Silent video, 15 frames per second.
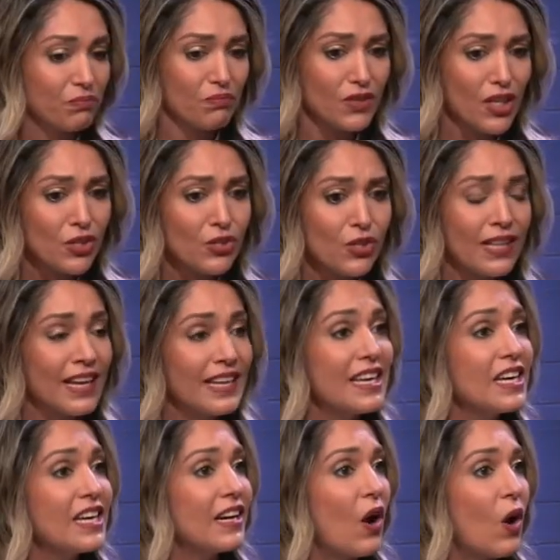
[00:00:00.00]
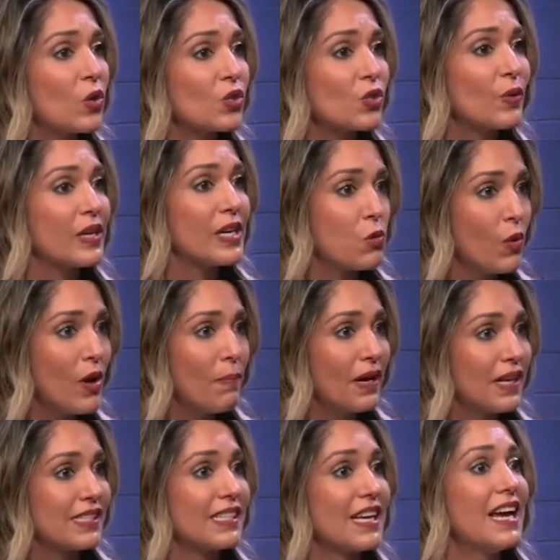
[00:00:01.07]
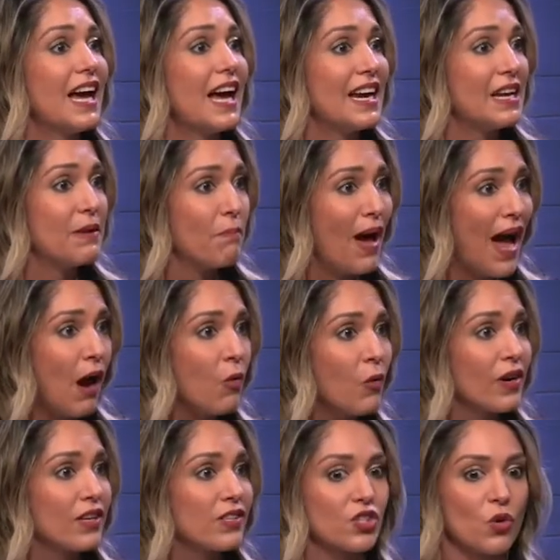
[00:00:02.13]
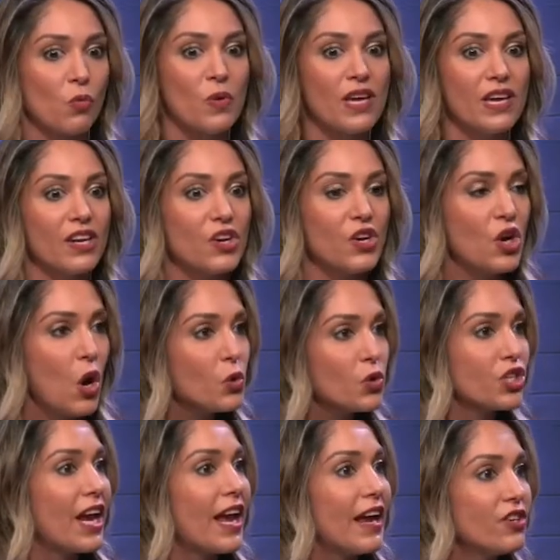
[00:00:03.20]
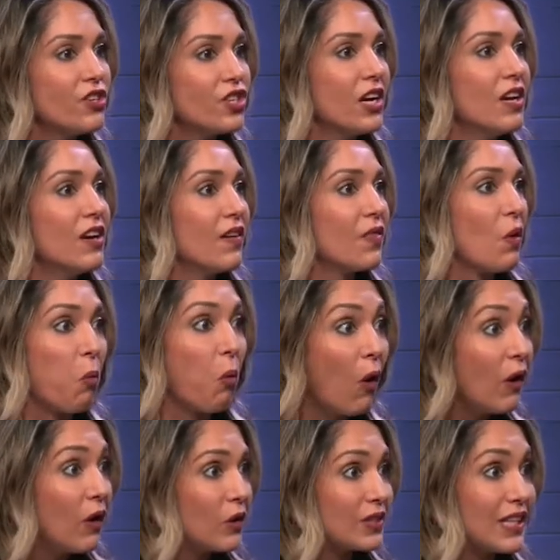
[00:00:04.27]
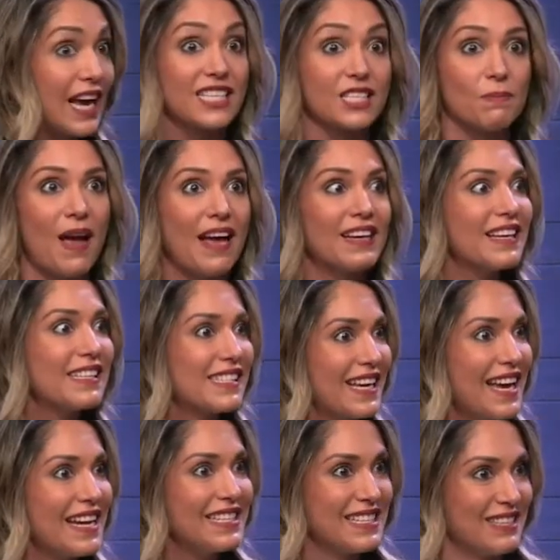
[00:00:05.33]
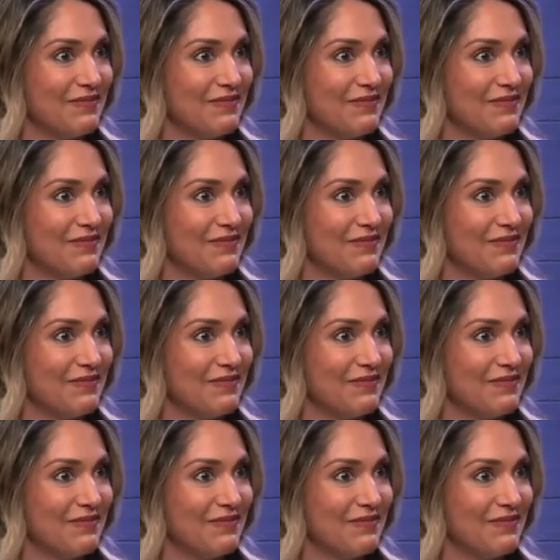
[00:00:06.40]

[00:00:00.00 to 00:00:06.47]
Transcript: so that he can also equip us and empower us so we can go change the world, expand his kingdom.